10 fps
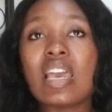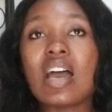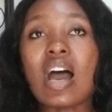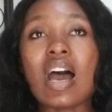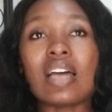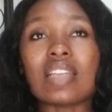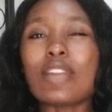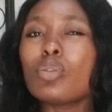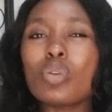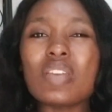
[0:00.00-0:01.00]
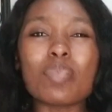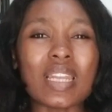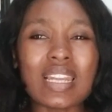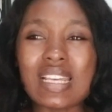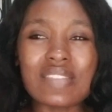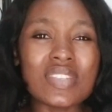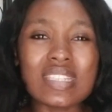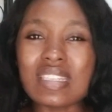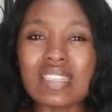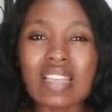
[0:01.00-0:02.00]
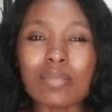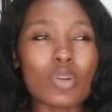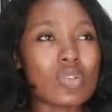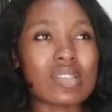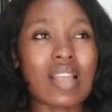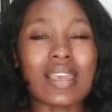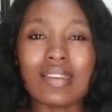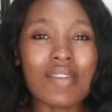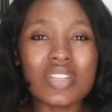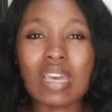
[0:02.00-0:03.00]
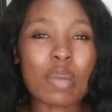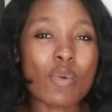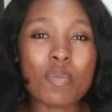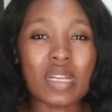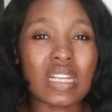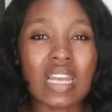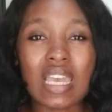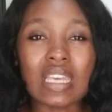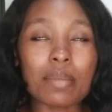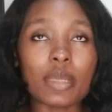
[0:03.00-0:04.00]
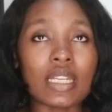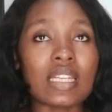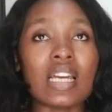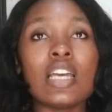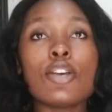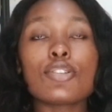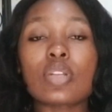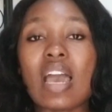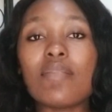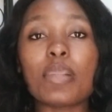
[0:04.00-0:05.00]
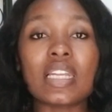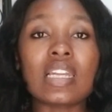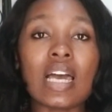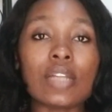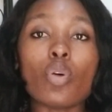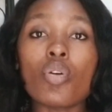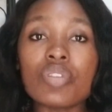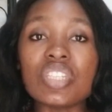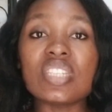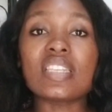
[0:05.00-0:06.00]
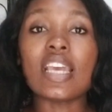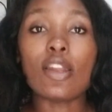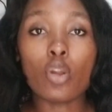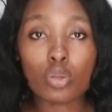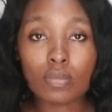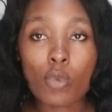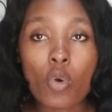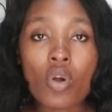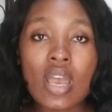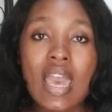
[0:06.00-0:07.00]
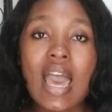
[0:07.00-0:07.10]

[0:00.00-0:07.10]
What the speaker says: and I don't know if banana is even seasonal, because like every time I want banana I get banana. So they have banana and oranges a lot more.